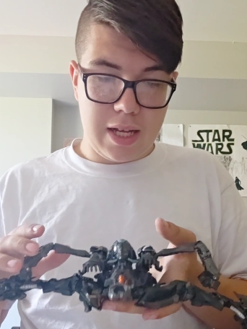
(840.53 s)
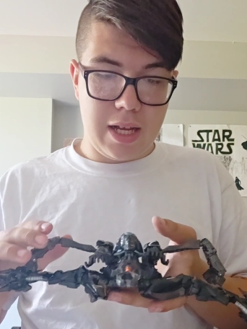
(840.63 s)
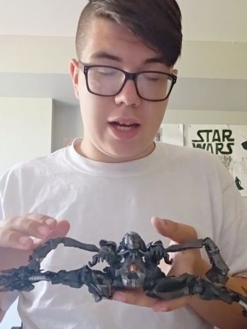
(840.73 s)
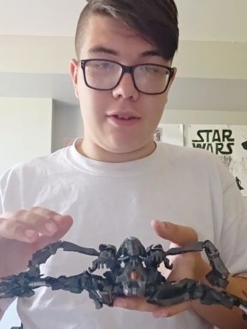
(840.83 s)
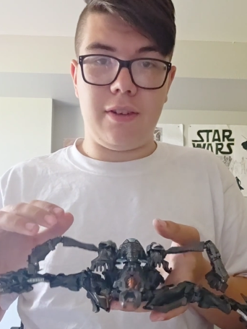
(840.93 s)

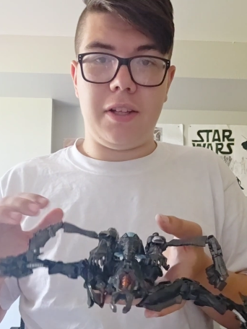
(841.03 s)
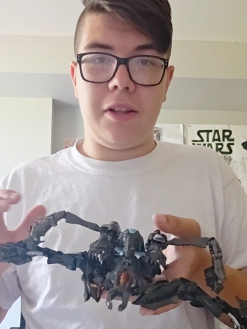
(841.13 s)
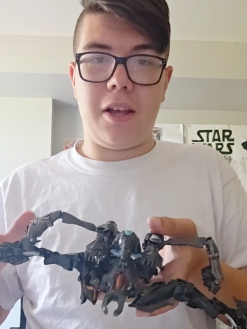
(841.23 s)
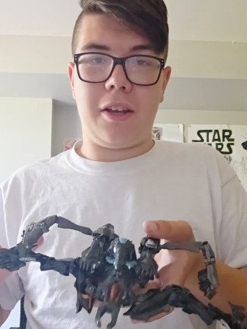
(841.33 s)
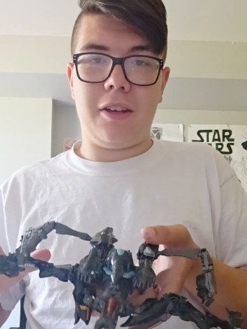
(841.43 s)
I don't
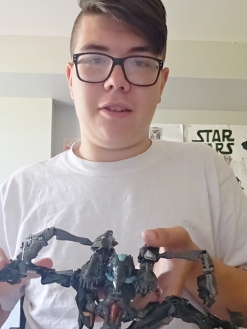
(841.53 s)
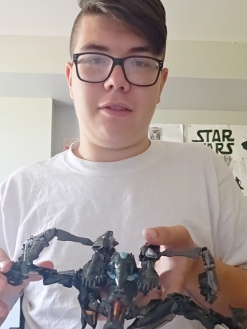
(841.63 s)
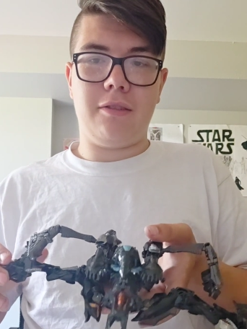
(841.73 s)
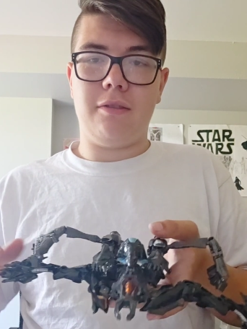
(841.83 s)
really like it.